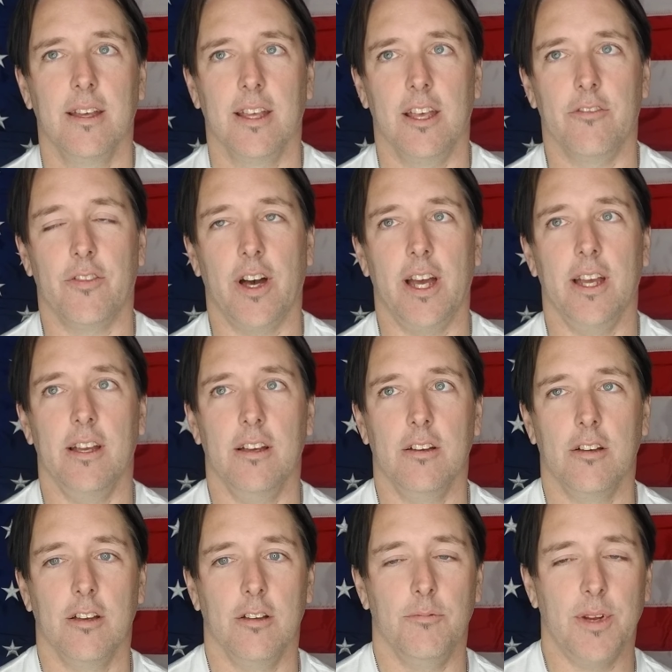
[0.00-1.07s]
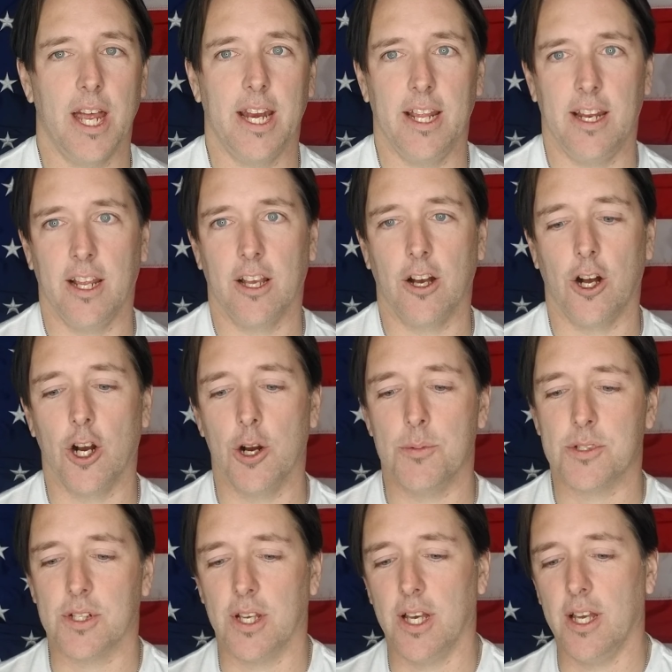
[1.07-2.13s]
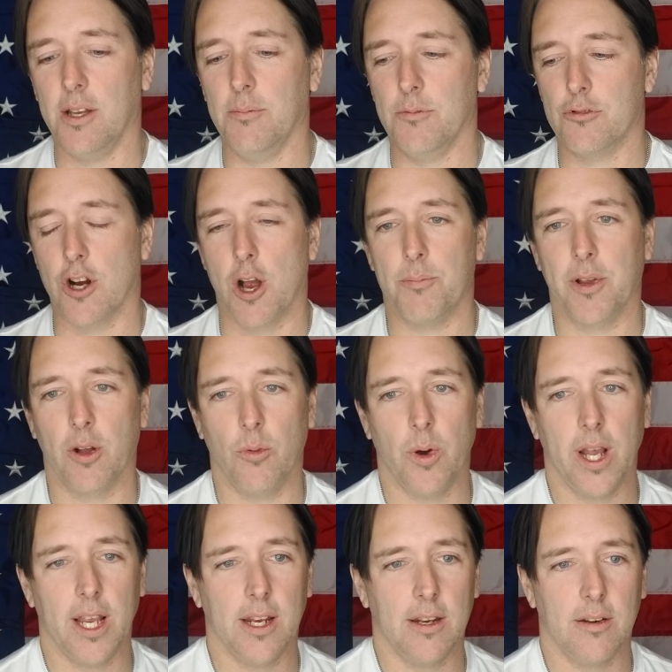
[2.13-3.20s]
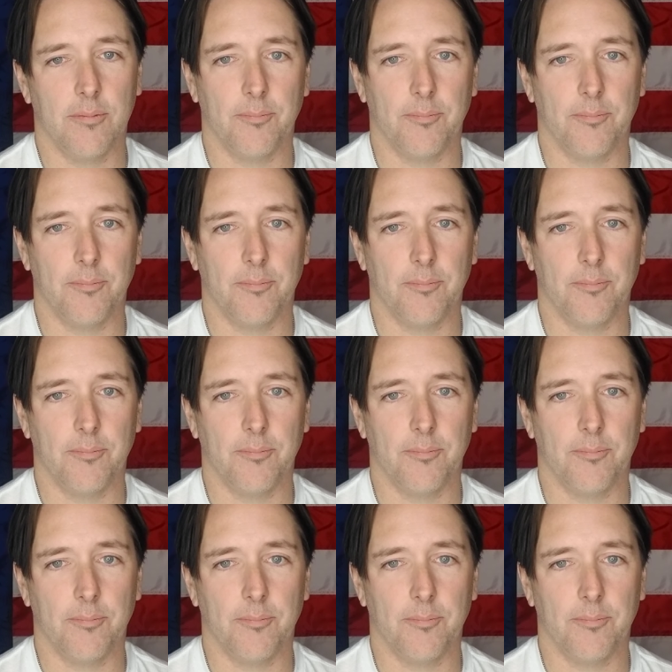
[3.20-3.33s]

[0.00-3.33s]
If I'm not eating carbs, I'm dropping weight.